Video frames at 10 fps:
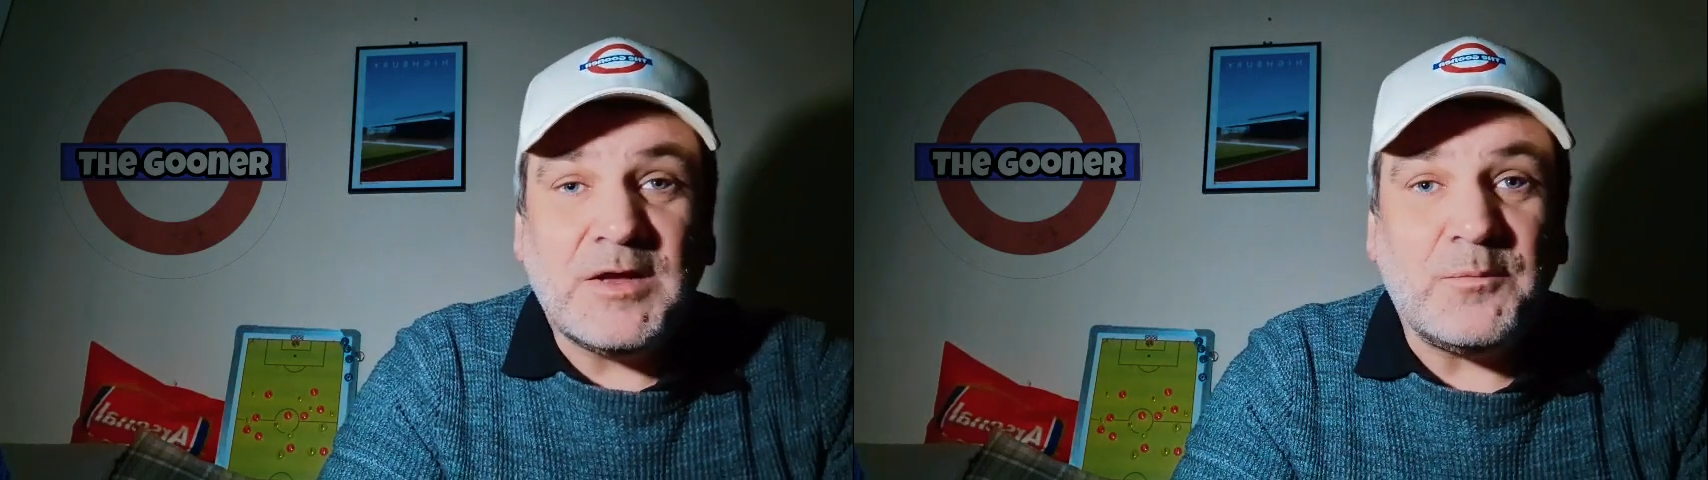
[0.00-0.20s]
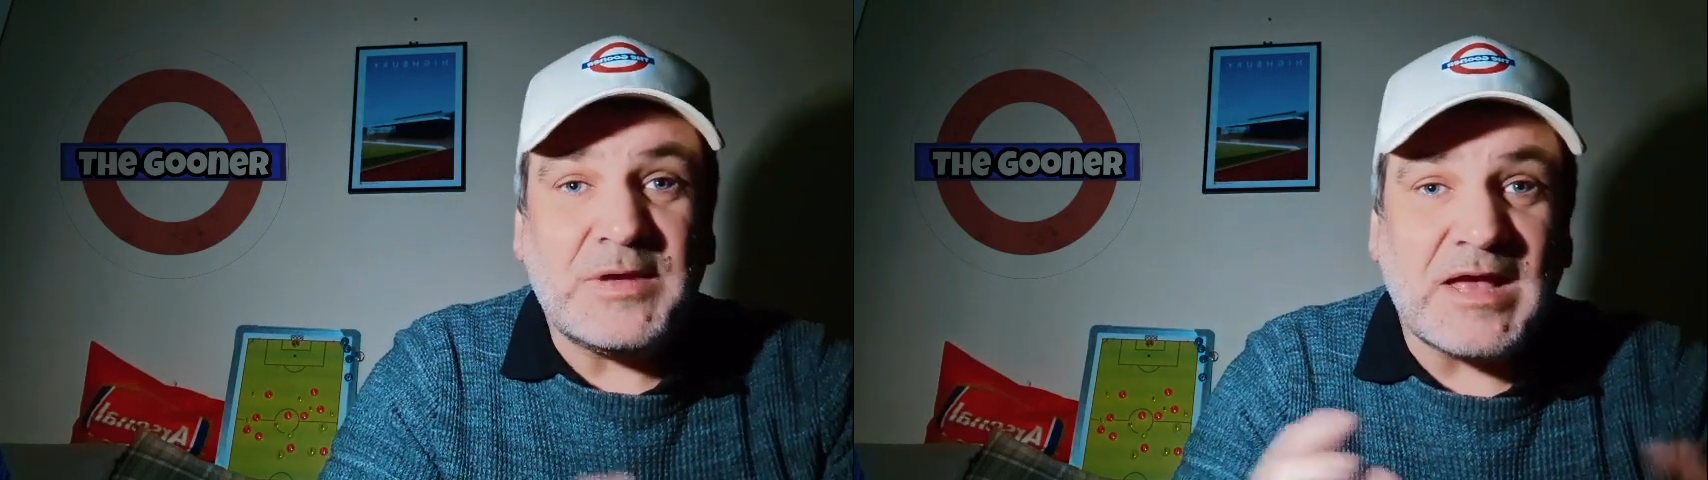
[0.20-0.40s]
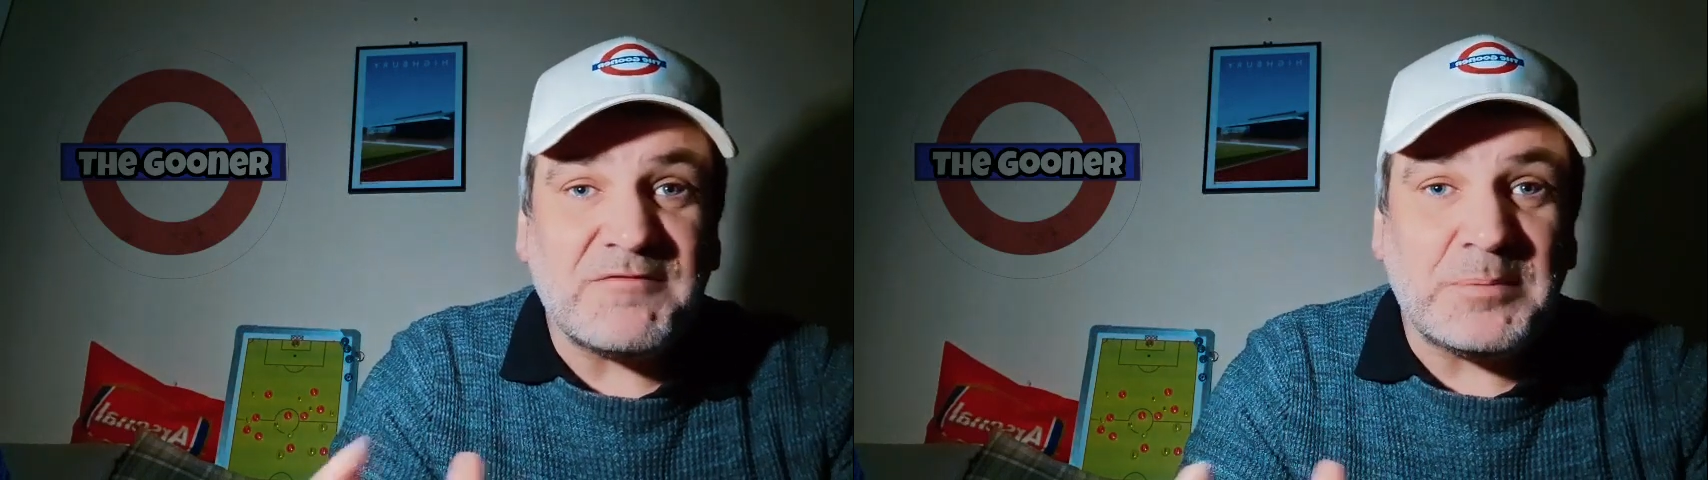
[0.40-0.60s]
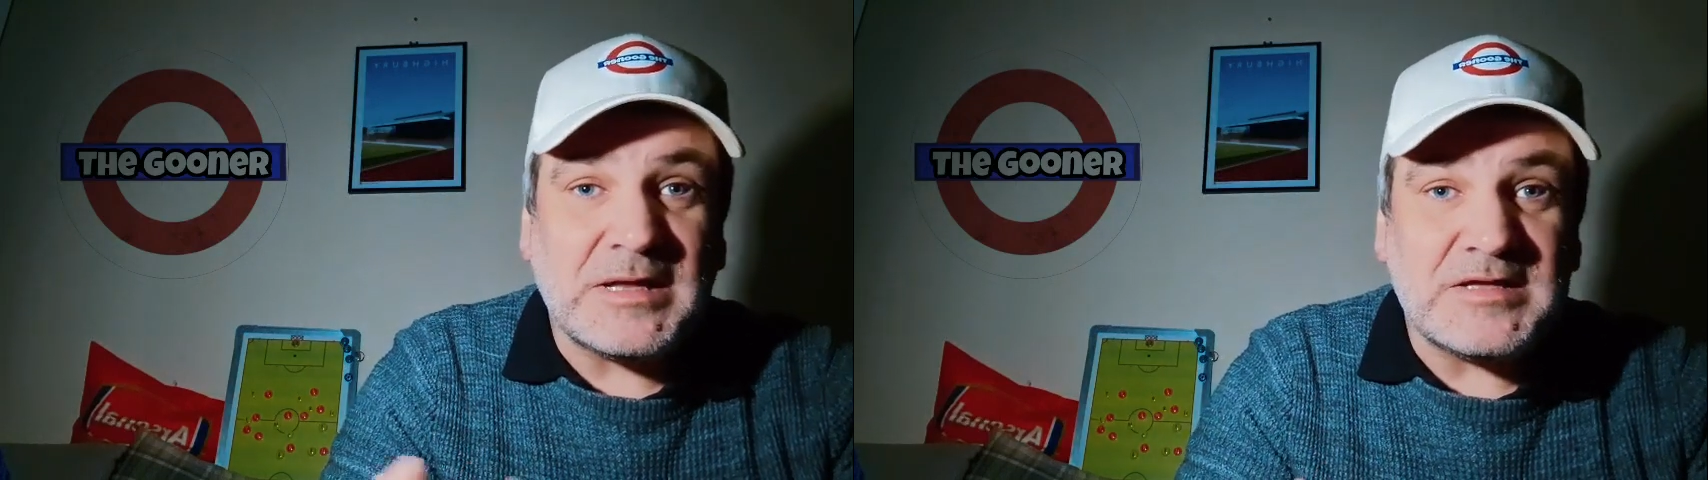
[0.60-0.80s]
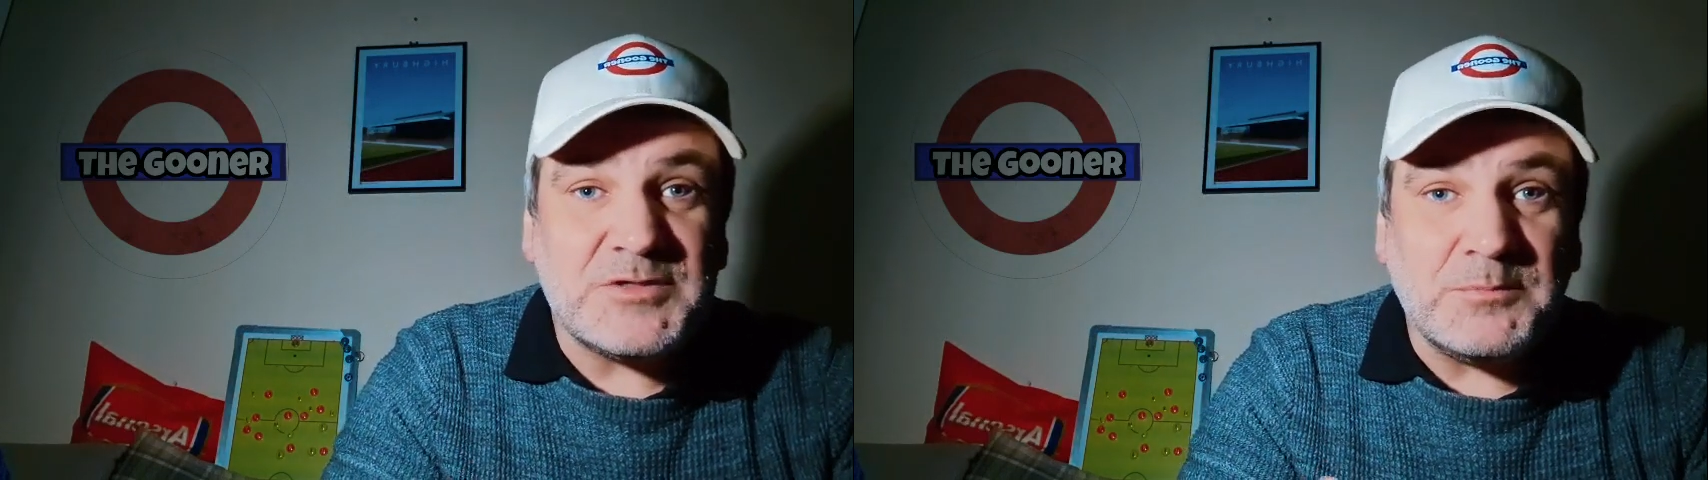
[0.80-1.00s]
and we have
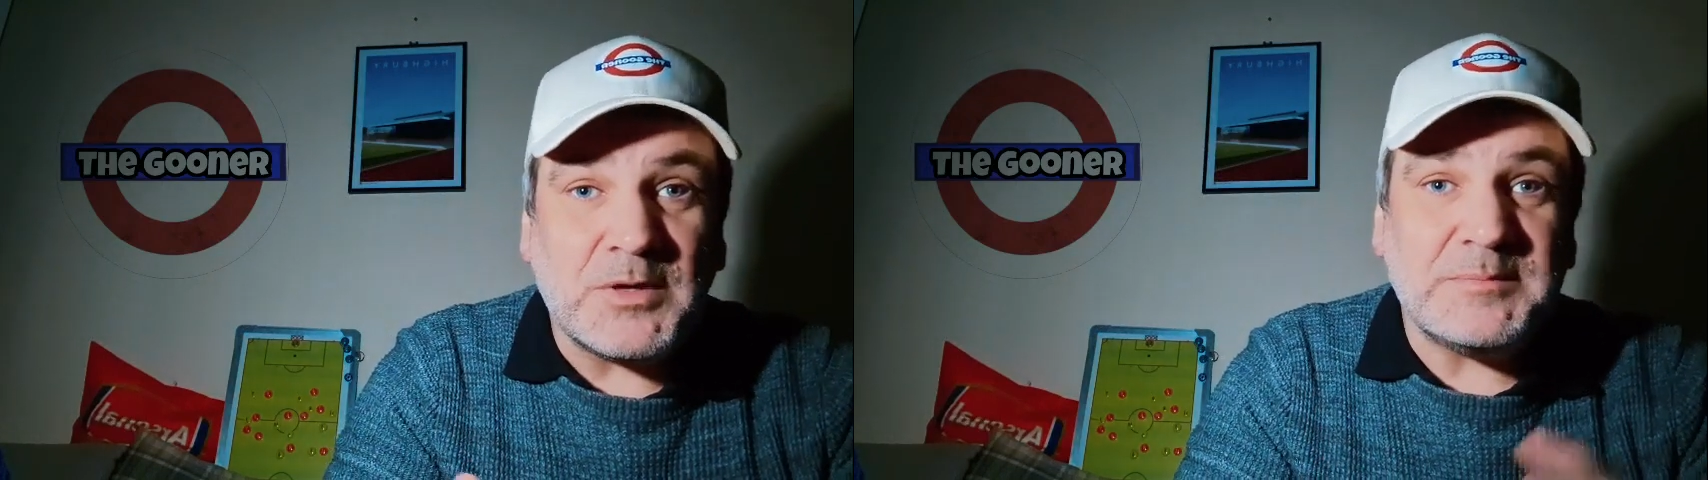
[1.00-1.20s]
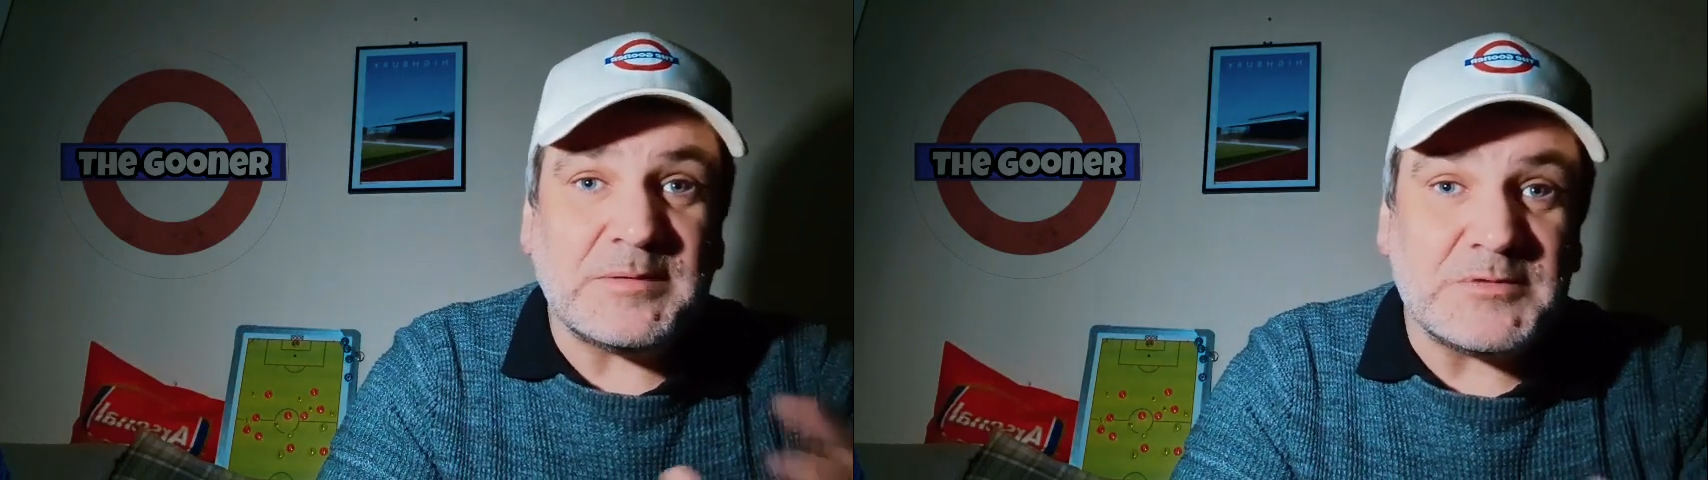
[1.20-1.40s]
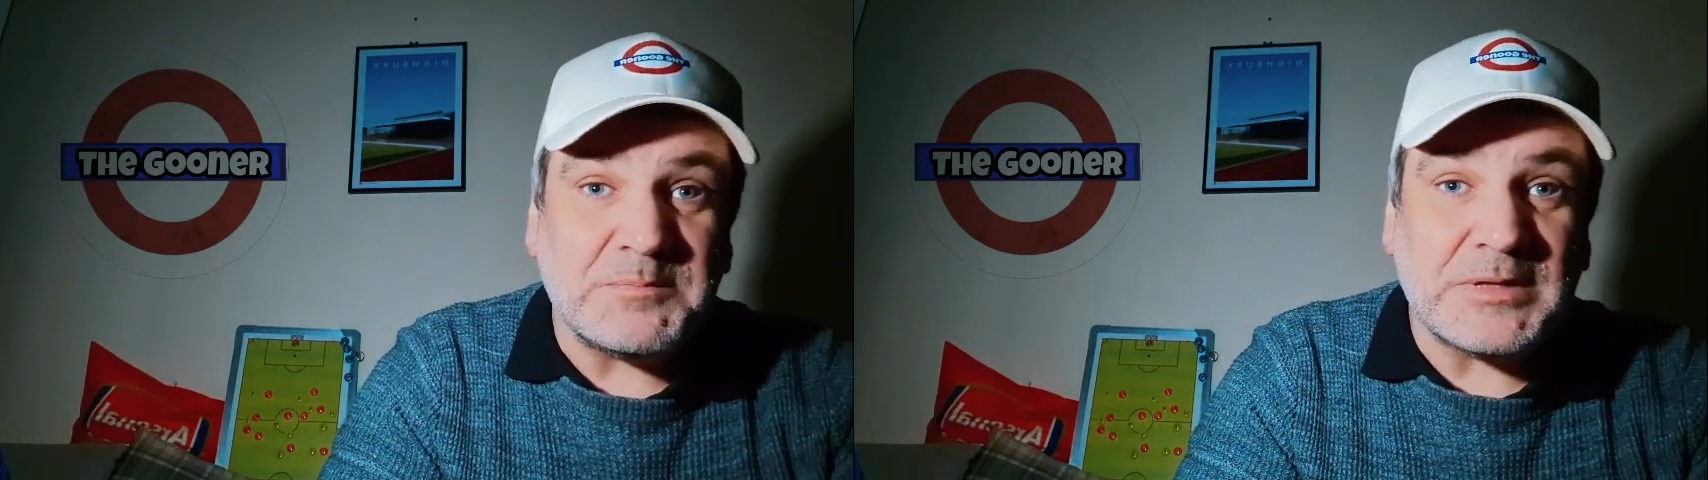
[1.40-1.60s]
players who might be able to